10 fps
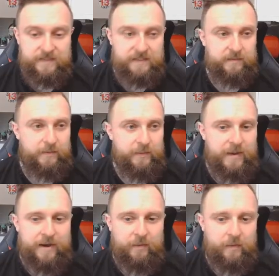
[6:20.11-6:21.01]
Seems to be
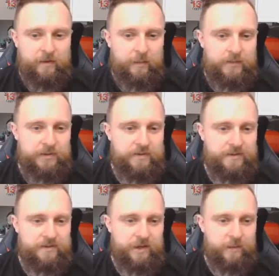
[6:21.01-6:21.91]
where all the
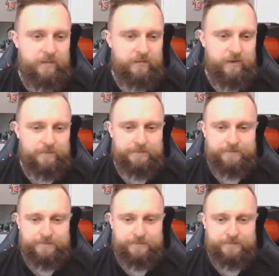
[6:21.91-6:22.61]
opportunities are coming from.